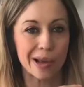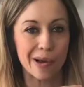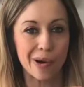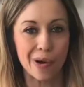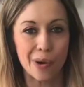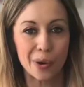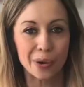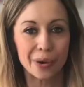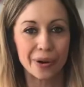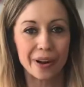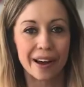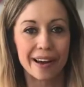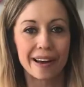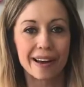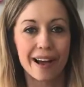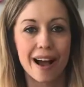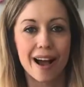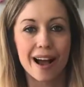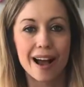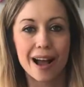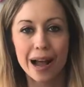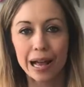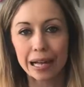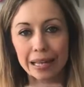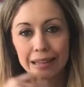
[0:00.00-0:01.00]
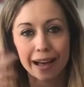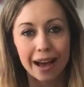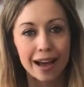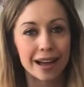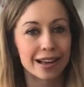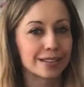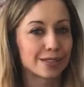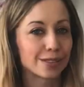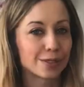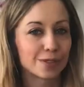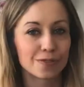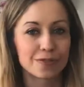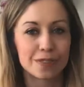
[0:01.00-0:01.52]
on. I
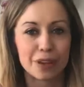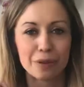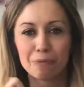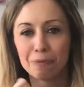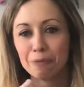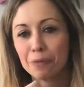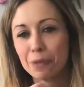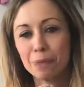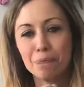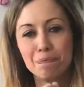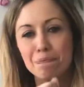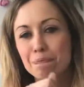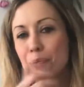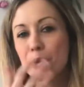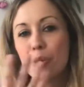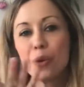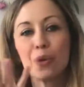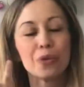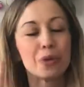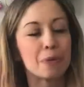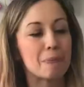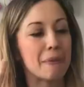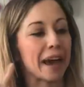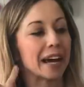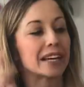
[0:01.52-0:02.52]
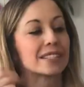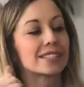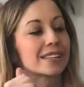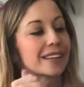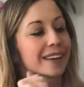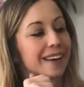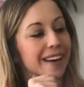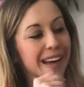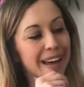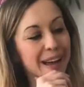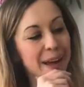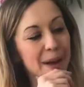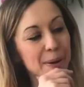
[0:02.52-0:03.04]
sort of think more the better,
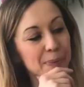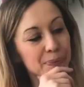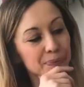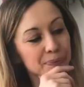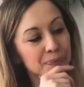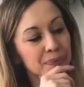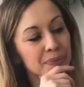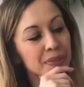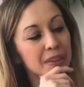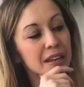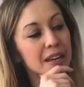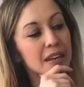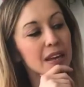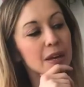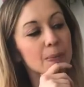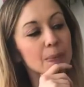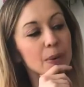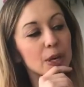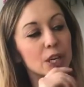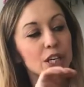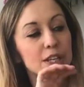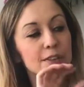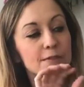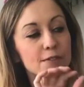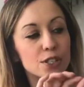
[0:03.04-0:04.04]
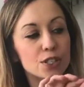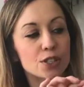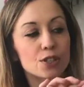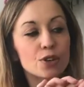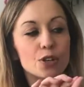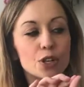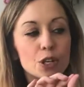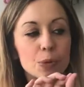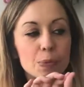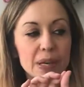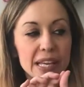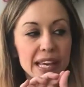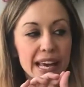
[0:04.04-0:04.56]
but you've just got
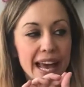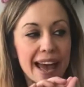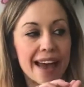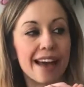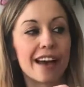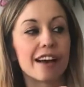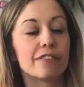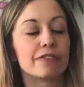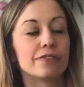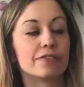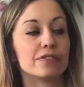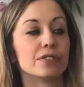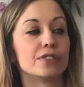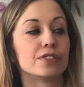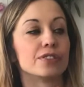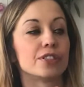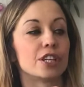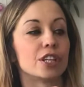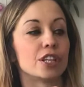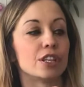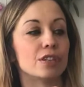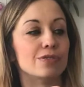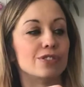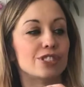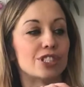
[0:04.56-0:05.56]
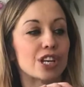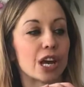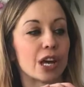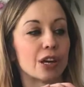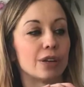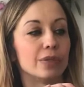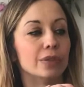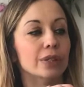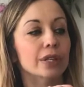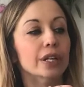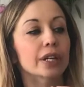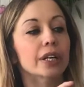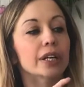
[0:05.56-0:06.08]
to be careful that you
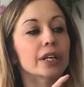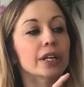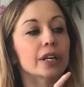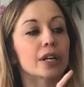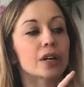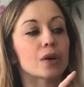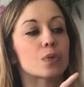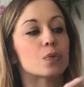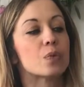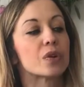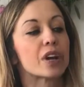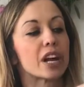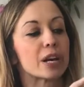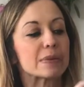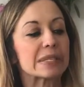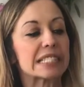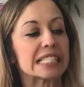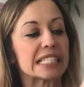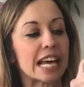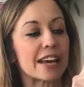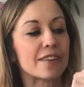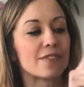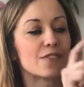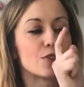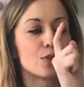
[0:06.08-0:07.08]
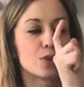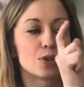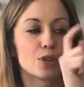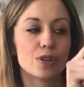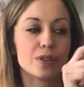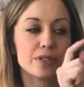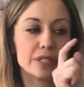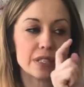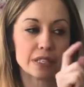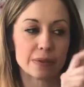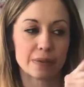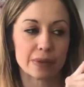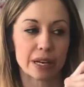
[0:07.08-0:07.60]
don't, what I would say if you're
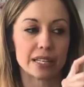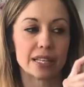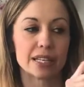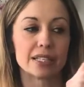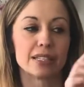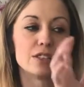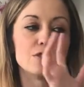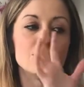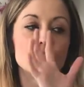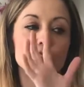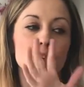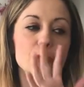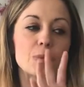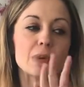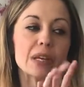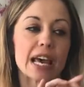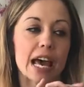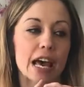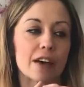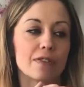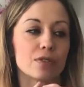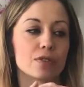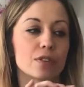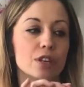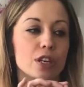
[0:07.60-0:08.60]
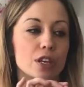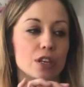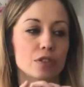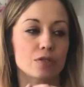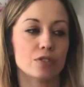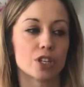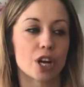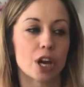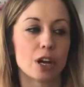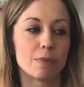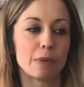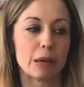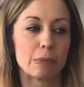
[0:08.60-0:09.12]
using something like this, you just got to be careful that you
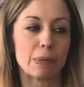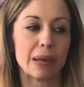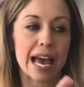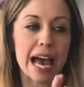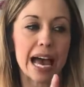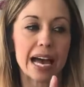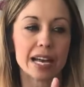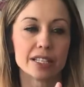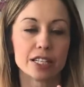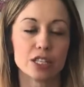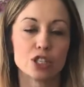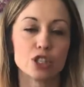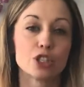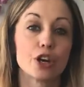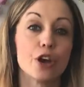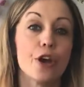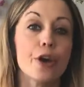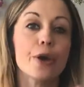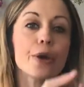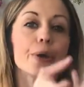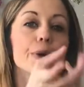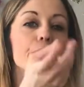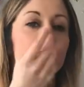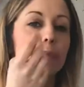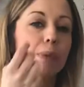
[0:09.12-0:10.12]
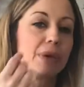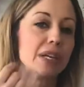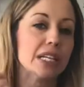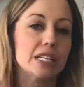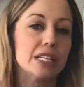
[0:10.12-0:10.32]
don't maybe add in too many